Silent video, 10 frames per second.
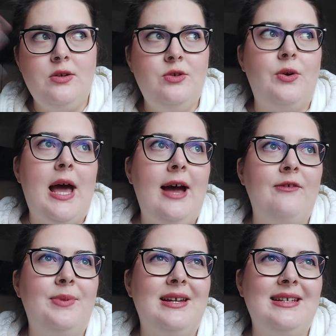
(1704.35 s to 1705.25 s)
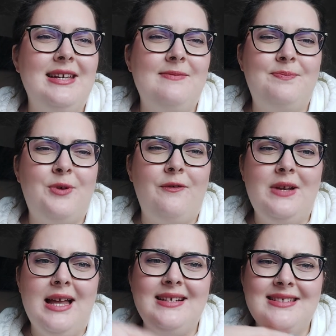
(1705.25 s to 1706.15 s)
don't have, but I think it's
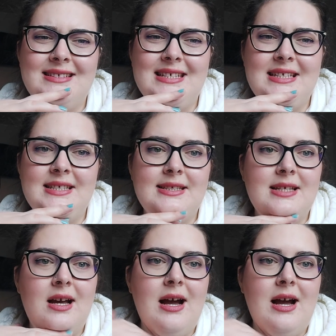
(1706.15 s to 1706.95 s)
prophylaxis.